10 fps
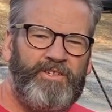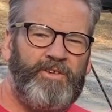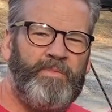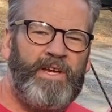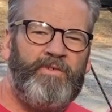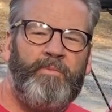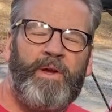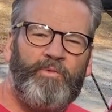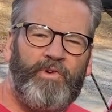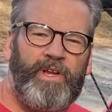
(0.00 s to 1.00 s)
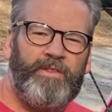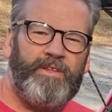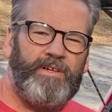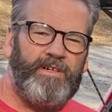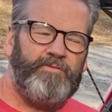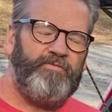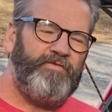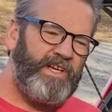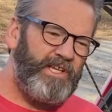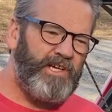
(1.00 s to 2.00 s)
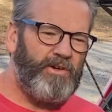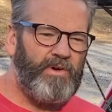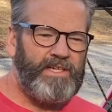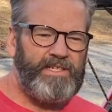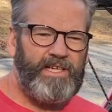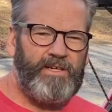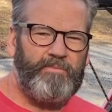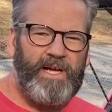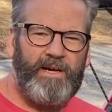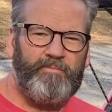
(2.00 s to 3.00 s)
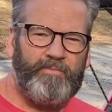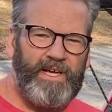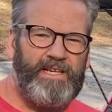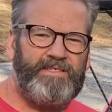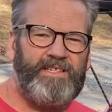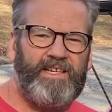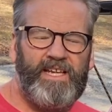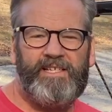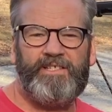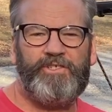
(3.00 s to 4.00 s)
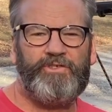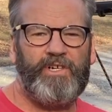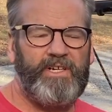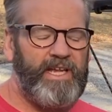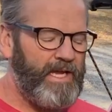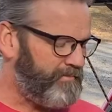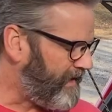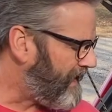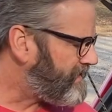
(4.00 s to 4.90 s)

you may remember in the video I did about basic easy truck camping, I